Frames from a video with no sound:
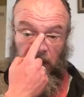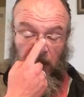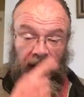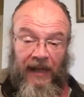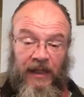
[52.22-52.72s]

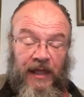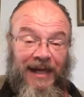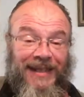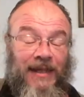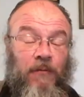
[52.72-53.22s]
I
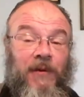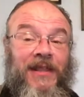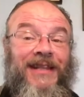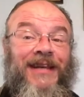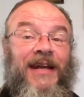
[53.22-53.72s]
think that
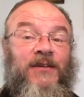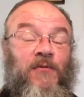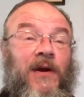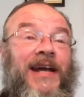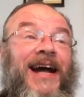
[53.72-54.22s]
within the next week